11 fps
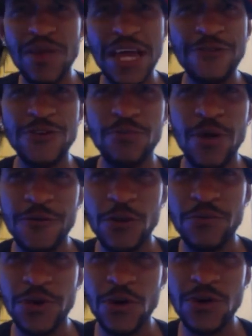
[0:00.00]
play for the Buffalo
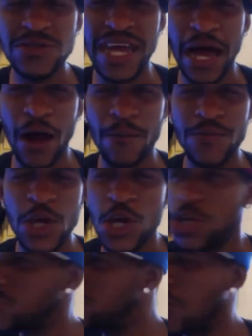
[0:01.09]
Bills now.
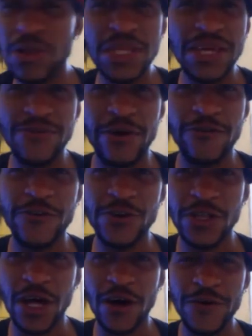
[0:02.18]
You don't live here in
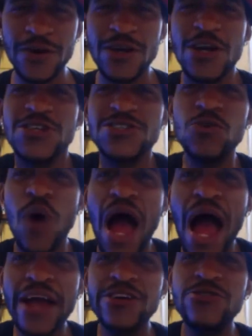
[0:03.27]
Philadelphia. So
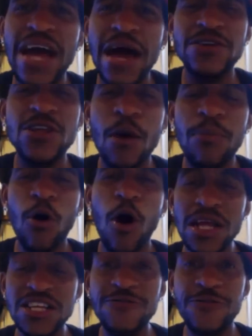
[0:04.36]
why are you having a
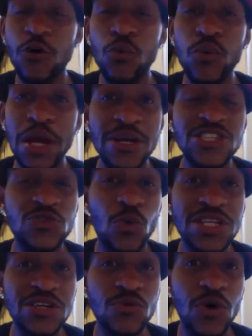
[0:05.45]
party for women
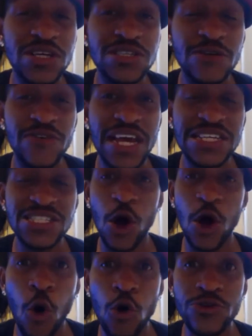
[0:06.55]
21 years of age and
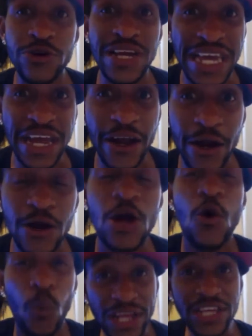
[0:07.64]
older here
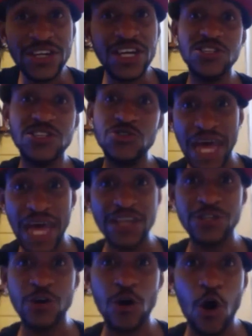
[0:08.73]
when you could do that in
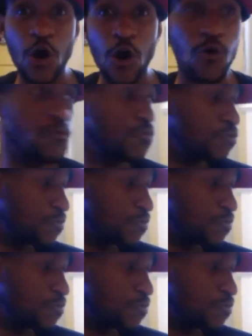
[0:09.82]
your own